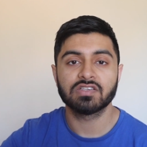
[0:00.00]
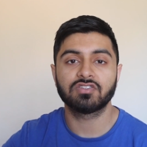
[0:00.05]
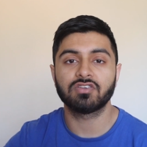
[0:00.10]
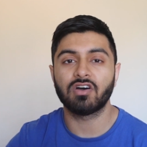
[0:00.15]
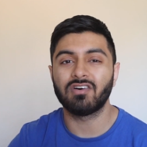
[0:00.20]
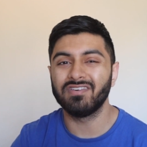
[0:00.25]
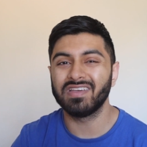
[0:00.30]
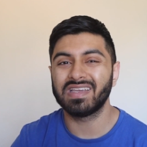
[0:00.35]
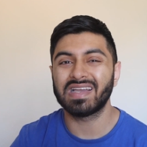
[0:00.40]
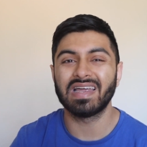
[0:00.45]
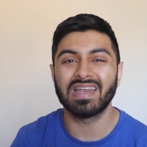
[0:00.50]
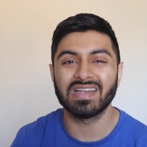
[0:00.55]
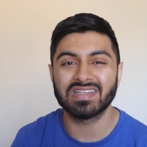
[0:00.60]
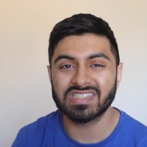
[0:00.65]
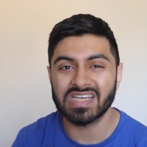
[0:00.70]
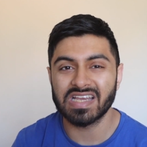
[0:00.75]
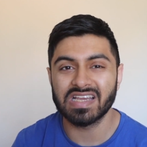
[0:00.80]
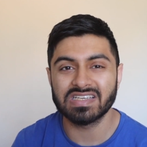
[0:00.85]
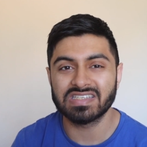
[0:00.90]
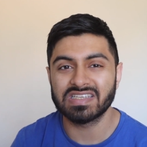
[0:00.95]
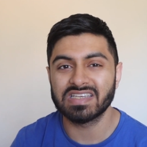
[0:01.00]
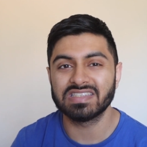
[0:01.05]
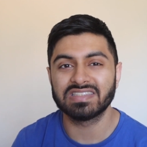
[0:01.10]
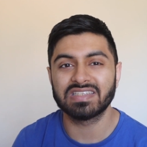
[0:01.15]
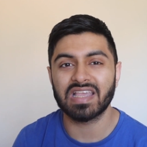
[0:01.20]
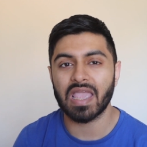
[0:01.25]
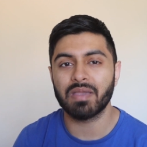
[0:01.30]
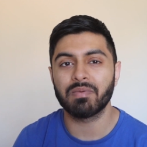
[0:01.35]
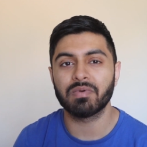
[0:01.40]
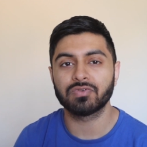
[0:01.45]
Sarri kind of changed his
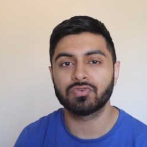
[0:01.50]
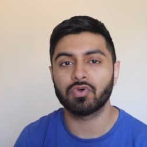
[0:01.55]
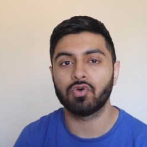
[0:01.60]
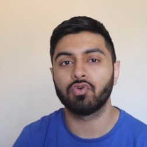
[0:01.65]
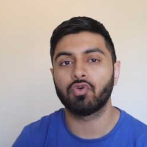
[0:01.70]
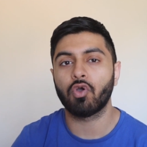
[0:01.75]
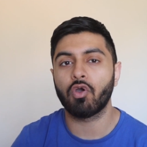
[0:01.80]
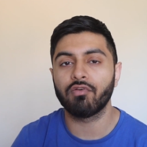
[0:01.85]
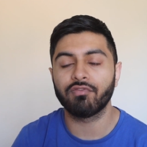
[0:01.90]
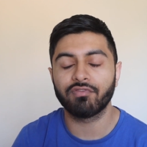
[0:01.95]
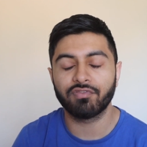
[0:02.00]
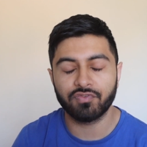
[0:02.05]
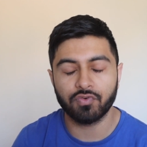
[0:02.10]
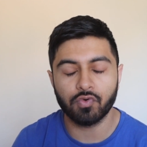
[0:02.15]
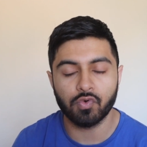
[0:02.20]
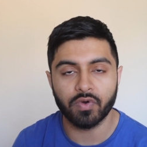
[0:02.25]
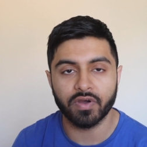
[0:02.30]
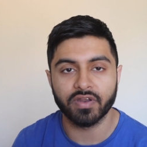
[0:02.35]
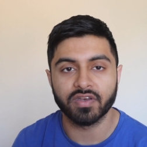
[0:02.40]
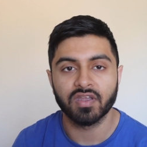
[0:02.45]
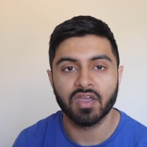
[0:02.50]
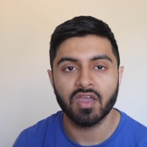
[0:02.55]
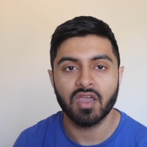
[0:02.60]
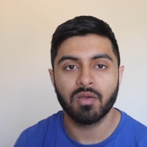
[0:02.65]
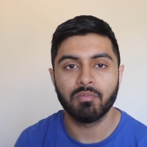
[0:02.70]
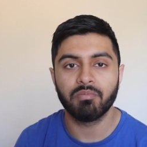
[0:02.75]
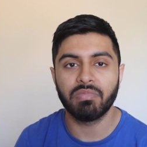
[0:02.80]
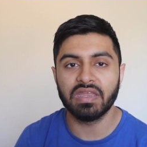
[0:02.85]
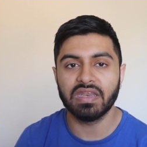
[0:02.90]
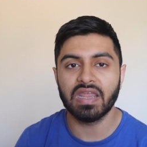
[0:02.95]
game as well, going forward,
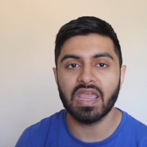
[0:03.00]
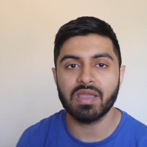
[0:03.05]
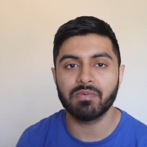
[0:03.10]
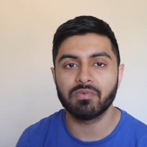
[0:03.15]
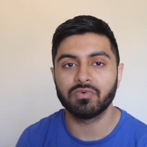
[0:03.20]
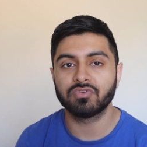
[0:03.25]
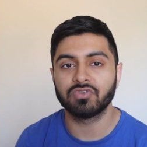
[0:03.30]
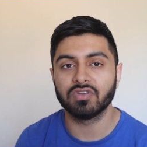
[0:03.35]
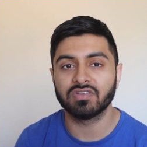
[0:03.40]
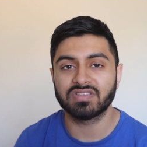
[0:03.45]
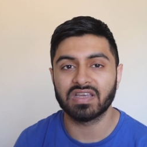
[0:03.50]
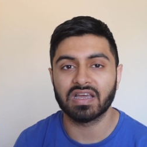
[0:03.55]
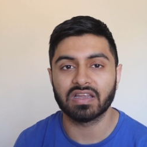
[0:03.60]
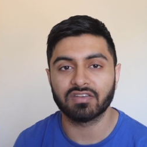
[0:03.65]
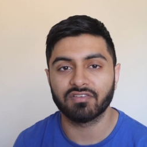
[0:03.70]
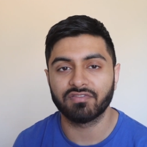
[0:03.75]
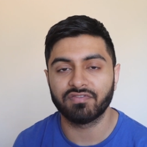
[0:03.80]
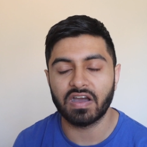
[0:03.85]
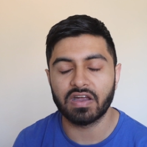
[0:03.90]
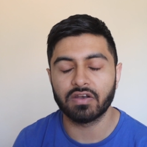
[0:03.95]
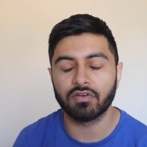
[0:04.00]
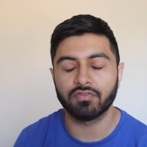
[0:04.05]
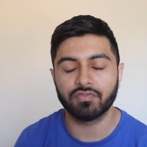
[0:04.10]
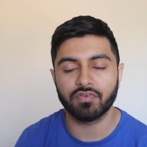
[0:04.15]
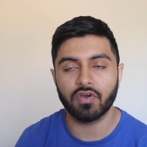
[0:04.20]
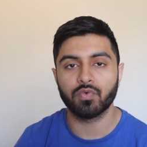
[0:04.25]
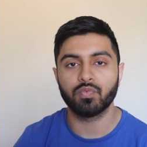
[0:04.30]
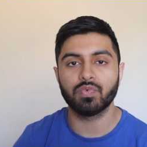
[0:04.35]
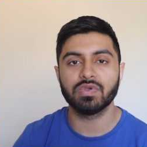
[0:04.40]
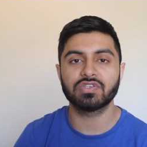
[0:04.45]
being able to attack the final third.